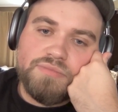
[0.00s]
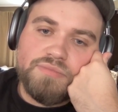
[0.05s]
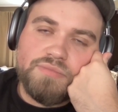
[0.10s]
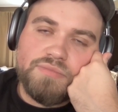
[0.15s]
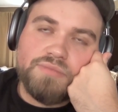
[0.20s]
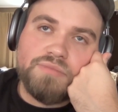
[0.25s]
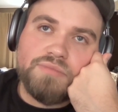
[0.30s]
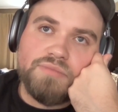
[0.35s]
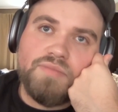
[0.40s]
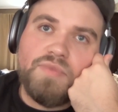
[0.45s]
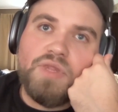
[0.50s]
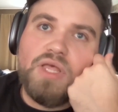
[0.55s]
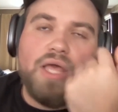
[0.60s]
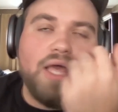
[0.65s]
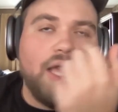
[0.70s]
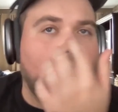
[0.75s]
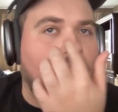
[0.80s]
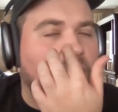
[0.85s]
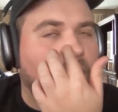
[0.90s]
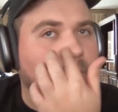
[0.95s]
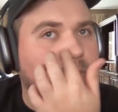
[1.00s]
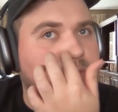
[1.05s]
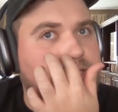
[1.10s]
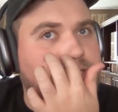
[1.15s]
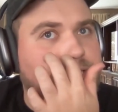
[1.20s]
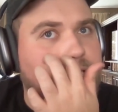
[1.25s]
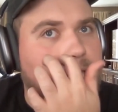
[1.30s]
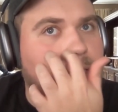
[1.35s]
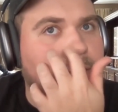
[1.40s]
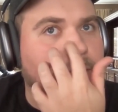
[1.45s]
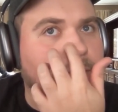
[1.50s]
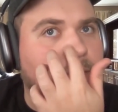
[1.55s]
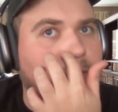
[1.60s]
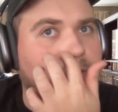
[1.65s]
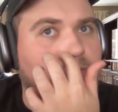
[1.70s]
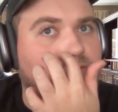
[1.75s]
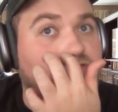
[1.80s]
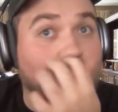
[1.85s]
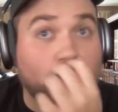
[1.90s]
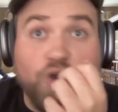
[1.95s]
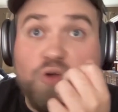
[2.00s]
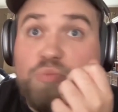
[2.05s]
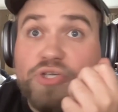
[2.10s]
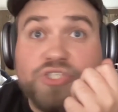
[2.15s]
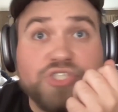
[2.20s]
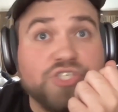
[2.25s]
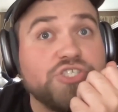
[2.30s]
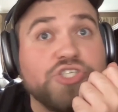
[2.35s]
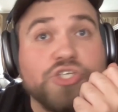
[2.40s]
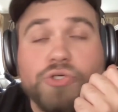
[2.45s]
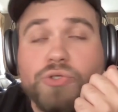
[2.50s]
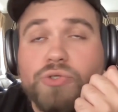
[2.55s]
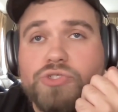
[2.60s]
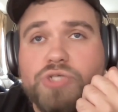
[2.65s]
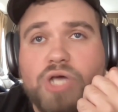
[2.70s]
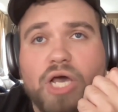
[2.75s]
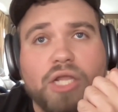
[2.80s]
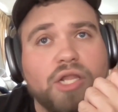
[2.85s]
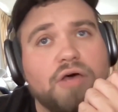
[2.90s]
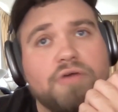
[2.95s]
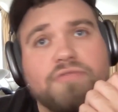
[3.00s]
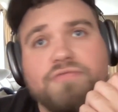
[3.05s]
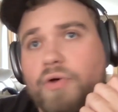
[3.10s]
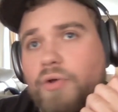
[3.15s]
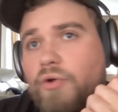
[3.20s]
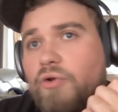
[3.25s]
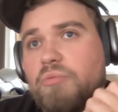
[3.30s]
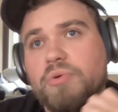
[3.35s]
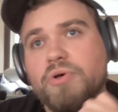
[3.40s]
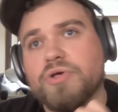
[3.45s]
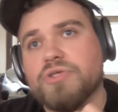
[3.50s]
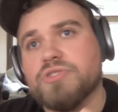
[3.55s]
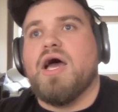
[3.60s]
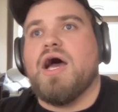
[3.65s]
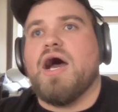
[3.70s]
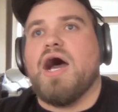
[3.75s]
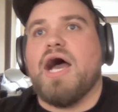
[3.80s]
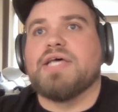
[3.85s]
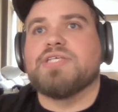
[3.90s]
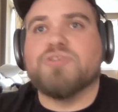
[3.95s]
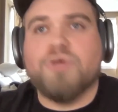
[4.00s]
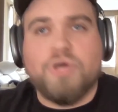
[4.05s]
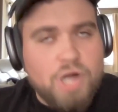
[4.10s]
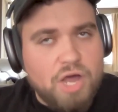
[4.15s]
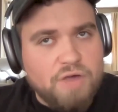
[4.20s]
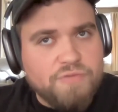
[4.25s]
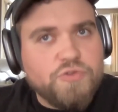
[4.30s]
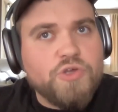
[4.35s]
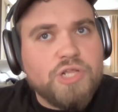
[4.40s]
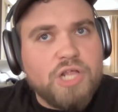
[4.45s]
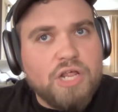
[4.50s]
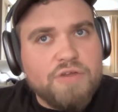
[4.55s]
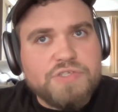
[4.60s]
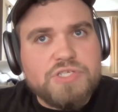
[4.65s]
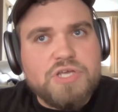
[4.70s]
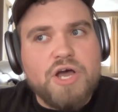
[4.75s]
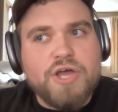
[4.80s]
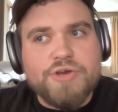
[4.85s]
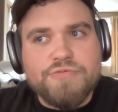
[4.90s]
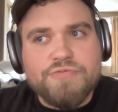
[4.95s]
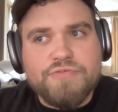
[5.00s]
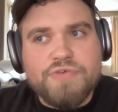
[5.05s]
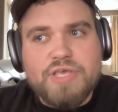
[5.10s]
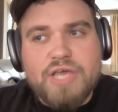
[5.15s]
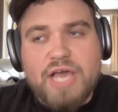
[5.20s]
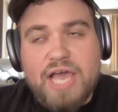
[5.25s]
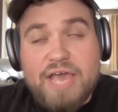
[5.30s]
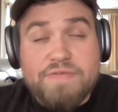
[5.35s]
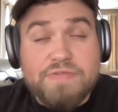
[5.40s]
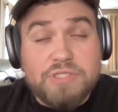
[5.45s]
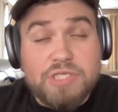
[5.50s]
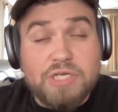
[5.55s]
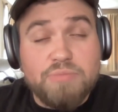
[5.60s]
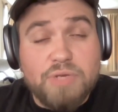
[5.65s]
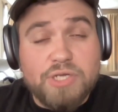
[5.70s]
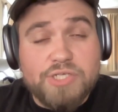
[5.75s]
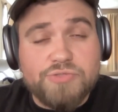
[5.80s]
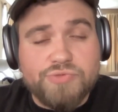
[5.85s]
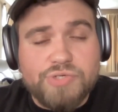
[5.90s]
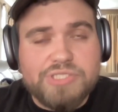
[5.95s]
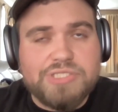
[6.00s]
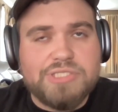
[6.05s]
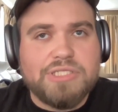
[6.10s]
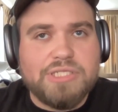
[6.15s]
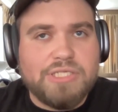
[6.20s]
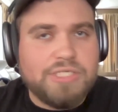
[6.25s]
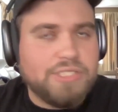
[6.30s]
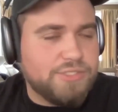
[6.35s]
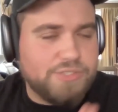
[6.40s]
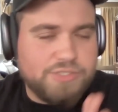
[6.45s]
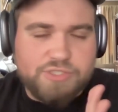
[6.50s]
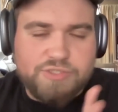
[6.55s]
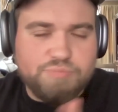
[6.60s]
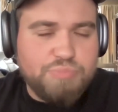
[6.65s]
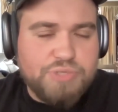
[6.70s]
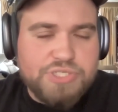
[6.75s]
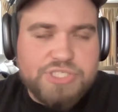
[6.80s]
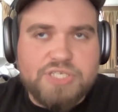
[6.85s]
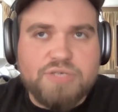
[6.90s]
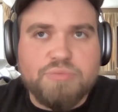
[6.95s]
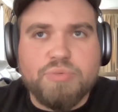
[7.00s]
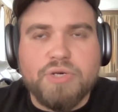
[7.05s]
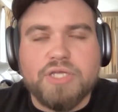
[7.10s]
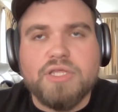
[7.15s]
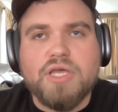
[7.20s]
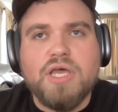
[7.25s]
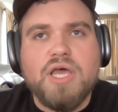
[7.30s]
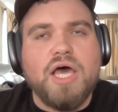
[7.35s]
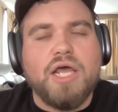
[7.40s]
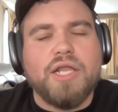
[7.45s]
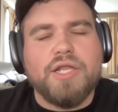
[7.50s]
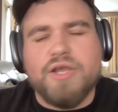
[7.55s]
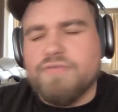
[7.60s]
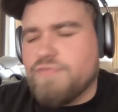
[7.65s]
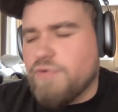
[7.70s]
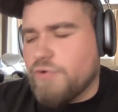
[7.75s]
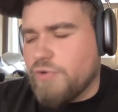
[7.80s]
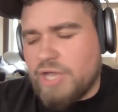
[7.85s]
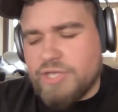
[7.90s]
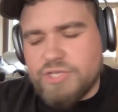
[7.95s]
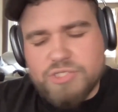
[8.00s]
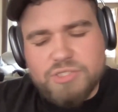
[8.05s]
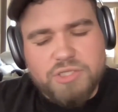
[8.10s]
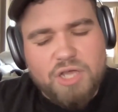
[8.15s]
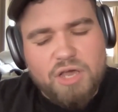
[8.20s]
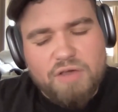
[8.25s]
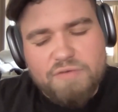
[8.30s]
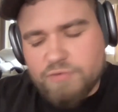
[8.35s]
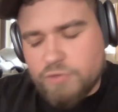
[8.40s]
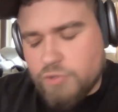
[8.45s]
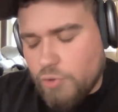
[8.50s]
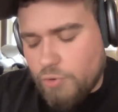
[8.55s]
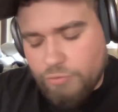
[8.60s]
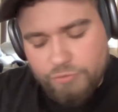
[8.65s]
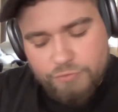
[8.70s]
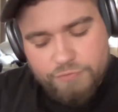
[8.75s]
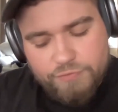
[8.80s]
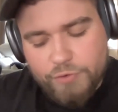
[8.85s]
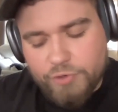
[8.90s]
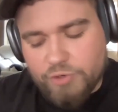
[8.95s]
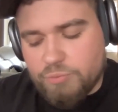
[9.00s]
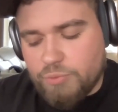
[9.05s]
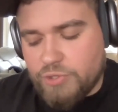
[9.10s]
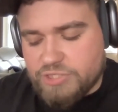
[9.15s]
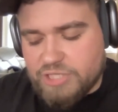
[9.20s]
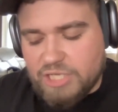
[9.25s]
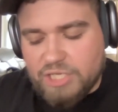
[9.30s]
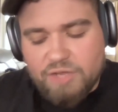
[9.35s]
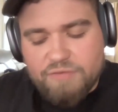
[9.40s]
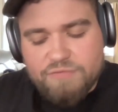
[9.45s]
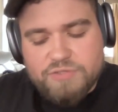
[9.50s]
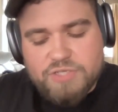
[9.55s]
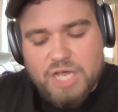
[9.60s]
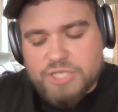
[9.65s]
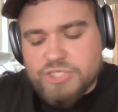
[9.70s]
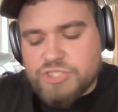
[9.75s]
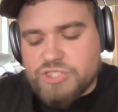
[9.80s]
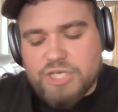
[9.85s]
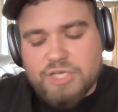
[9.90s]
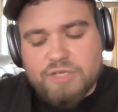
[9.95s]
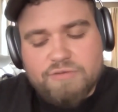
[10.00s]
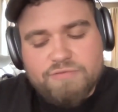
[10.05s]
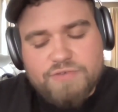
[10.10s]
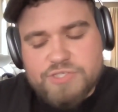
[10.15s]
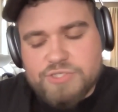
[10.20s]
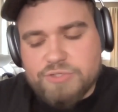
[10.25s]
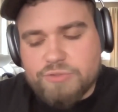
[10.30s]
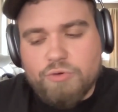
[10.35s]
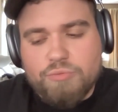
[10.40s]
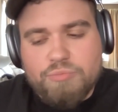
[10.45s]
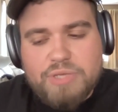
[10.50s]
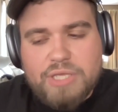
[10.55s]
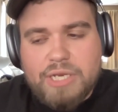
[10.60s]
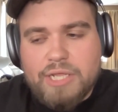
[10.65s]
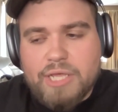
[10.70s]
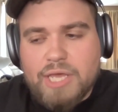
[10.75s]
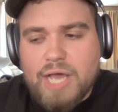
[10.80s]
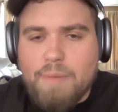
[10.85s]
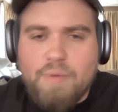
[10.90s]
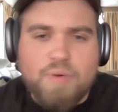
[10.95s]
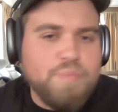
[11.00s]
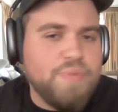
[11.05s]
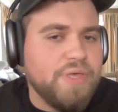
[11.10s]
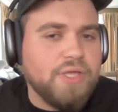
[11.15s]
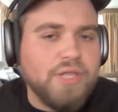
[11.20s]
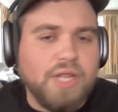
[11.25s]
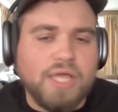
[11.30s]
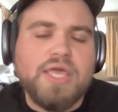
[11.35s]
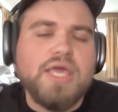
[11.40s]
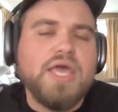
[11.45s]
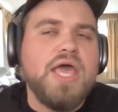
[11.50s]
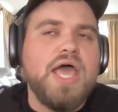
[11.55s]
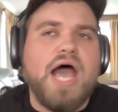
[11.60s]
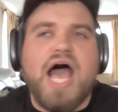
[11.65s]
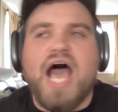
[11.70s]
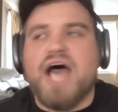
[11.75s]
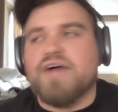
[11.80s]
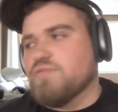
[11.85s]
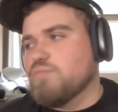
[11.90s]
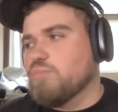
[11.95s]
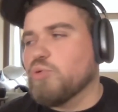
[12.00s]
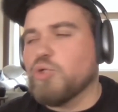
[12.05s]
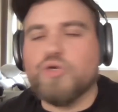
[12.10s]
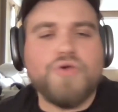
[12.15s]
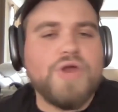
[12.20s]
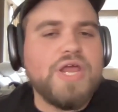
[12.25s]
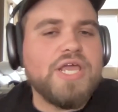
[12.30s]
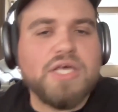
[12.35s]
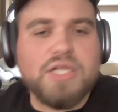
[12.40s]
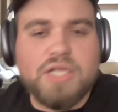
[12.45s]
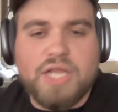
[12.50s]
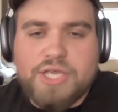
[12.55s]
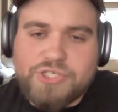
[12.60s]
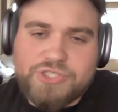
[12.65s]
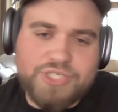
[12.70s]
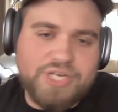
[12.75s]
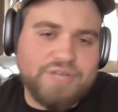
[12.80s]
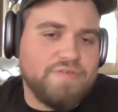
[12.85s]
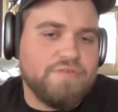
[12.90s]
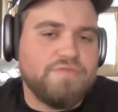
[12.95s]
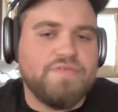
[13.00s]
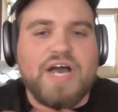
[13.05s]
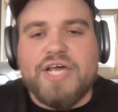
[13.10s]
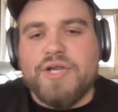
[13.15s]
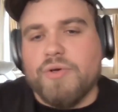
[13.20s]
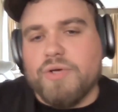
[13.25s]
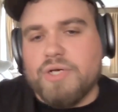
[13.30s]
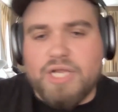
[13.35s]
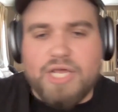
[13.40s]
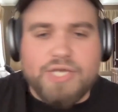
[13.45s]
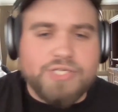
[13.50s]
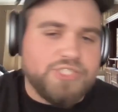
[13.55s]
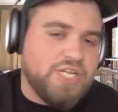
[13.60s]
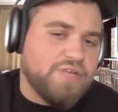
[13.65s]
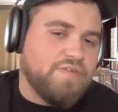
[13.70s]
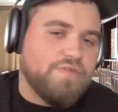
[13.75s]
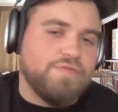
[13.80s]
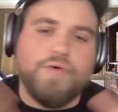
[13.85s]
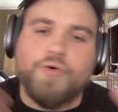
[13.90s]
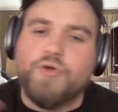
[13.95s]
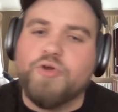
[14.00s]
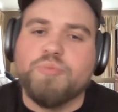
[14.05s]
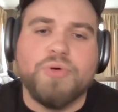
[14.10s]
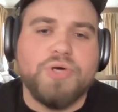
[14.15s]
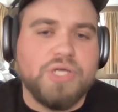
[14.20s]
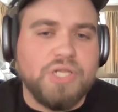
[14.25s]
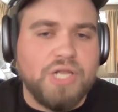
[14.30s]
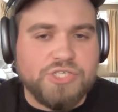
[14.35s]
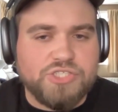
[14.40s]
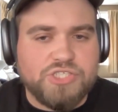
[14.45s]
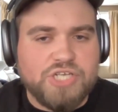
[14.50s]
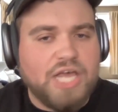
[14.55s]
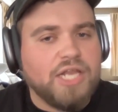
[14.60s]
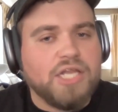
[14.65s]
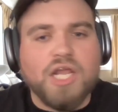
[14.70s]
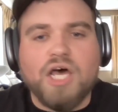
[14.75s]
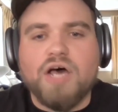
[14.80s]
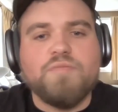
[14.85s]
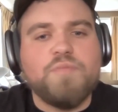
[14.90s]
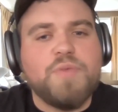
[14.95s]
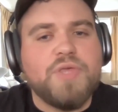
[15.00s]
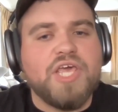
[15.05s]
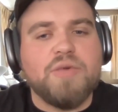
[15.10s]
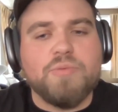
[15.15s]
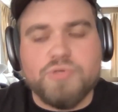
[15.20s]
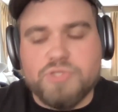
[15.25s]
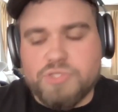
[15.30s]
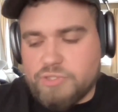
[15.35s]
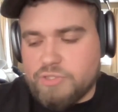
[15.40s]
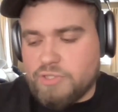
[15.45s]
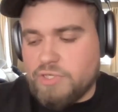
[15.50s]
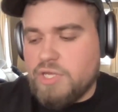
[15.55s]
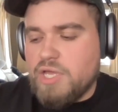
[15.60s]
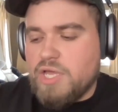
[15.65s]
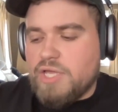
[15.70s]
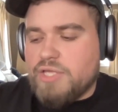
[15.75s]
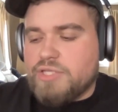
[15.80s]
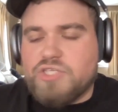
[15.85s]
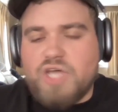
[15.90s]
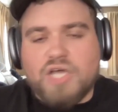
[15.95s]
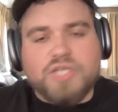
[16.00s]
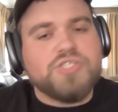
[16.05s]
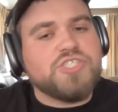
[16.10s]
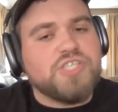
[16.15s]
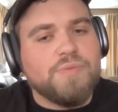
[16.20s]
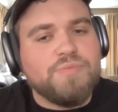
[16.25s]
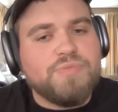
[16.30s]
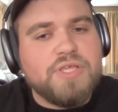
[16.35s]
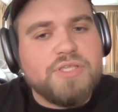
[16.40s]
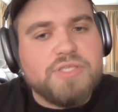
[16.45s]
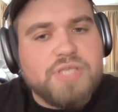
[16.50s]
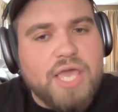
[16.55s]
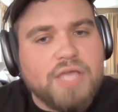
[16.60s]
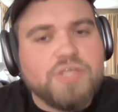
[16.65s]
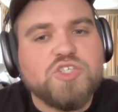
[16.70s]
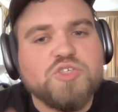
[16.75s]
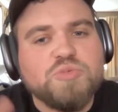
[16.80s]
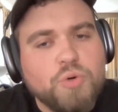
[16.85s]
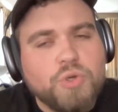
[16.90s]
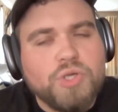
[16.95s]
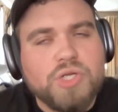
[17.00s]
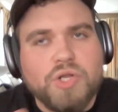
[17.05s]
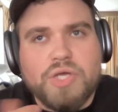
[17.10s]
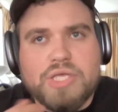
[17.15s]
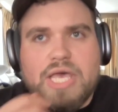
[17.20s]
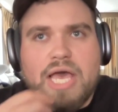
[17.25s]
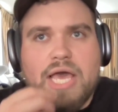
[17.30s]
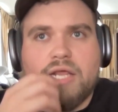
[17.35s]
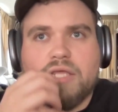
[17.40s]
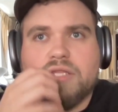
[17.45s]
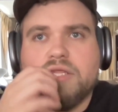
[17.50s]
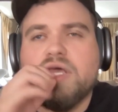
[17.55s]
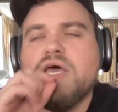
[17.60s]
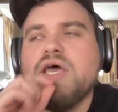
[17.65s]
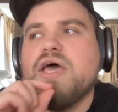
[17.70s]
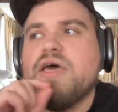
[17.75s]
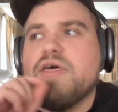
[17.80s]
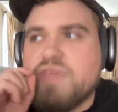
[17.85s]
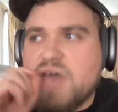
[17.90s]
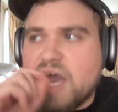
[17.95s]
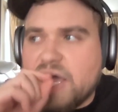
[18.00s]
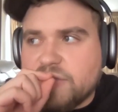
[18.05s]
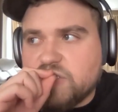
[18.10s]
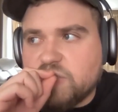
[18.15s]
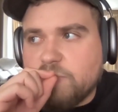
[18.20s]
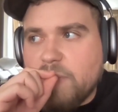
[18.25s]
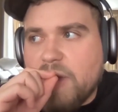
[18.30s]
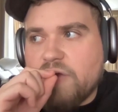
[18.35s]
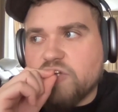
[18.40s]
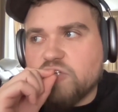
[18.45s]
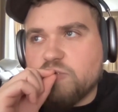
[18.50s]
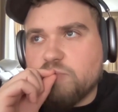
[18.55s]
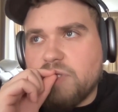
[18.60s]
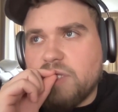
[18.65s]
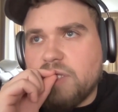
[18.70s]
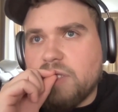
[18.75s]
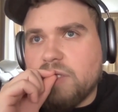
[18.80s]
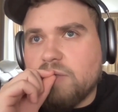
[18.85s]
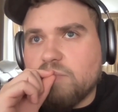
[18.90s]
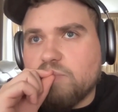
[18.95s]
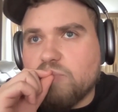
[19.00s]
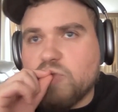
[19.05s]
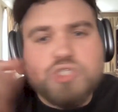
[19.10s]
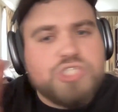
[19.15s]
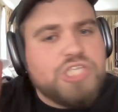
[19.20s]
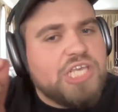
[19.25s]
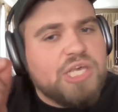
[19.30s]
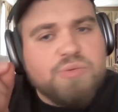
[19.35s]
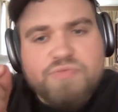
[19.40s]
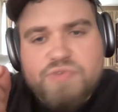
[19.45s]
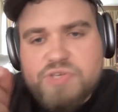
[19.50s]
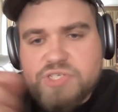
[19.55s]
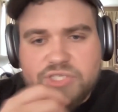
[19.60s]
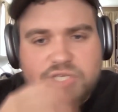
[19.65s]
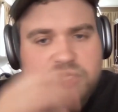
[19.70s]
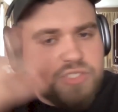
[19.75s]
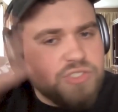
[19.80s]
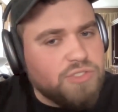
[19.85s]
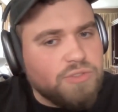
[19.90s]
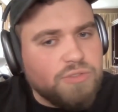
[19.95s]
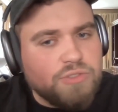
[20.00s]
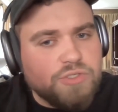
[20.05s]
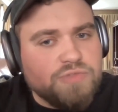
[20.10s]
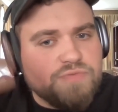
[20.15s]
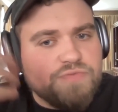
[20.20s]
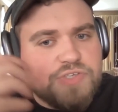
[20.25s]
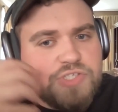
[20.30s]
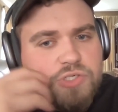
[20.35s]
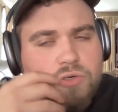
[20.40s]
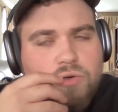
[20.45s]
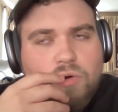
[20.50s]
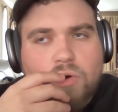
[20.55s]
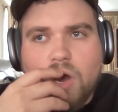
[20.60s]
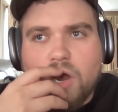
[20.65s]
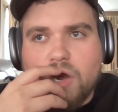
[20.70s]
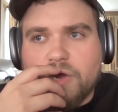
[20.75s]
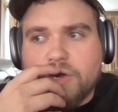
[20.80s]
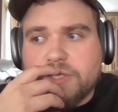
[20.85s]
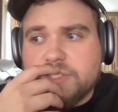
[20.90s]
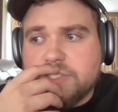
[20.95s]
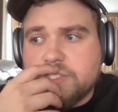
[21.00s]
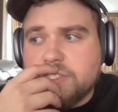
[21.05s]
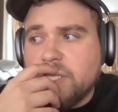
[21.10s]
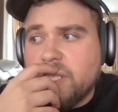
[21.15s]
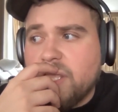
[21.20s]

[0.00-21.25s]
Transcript: I would say photo books is huge. I love photo books. I started off doing a lot of photography. I haven't done much recently because it's busy, but I just love going through photo books. I love touching physical media. I'm a big, like, I have a Blu-ray collection, I have a vinyl collection, I have a photo book collection. I love being able to touch something tangible and look at it. That inspires me. Museum visits, just physical art.